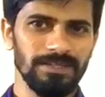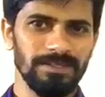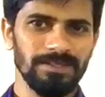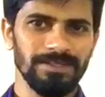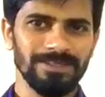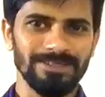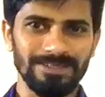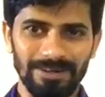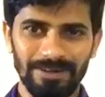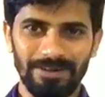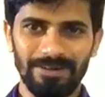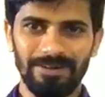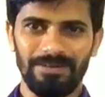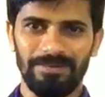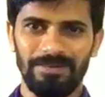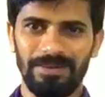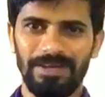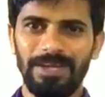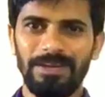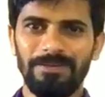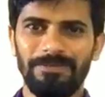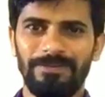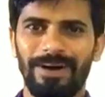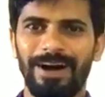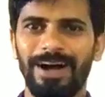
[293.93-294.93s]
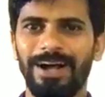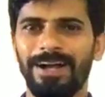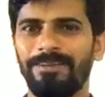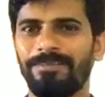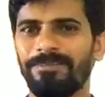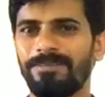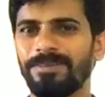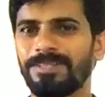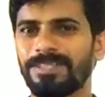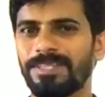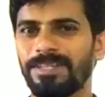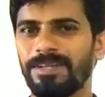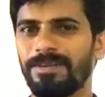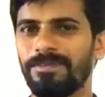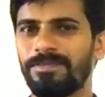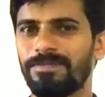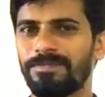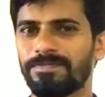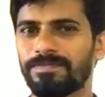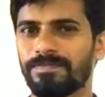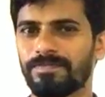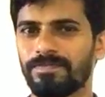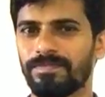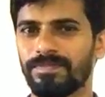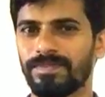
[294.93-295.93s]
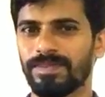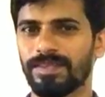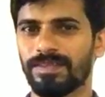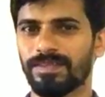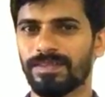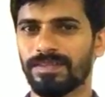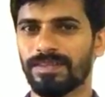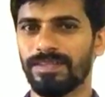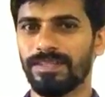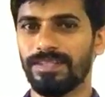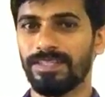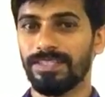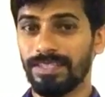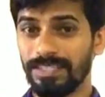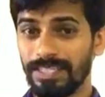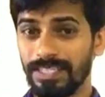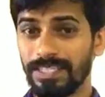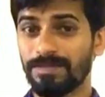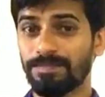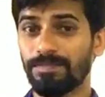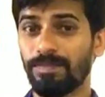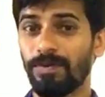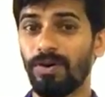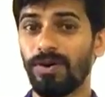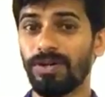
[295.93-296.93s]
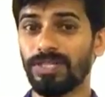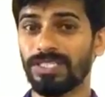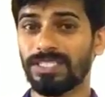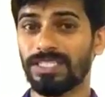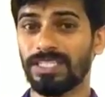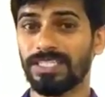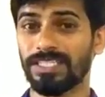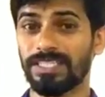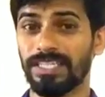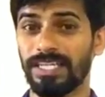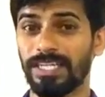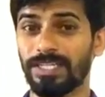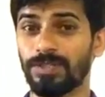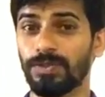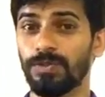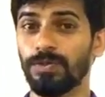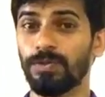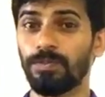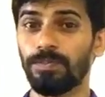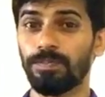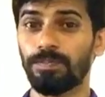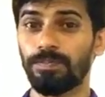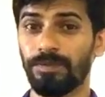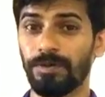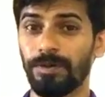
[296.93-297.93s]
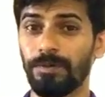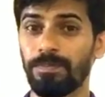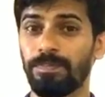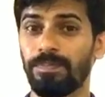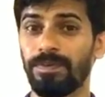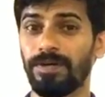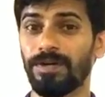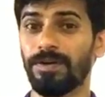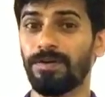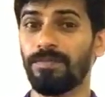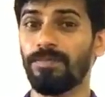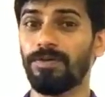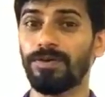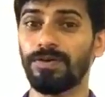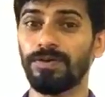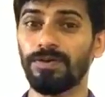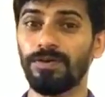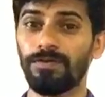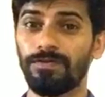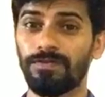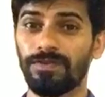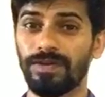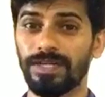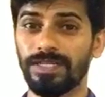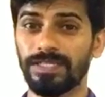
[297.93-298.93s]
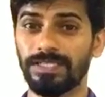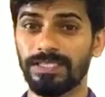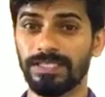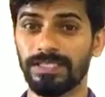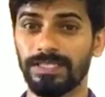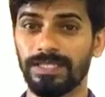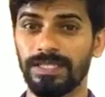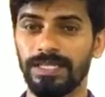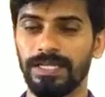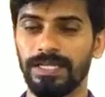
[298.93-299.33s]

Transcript: So if I receive these posters that you prepare about your friends,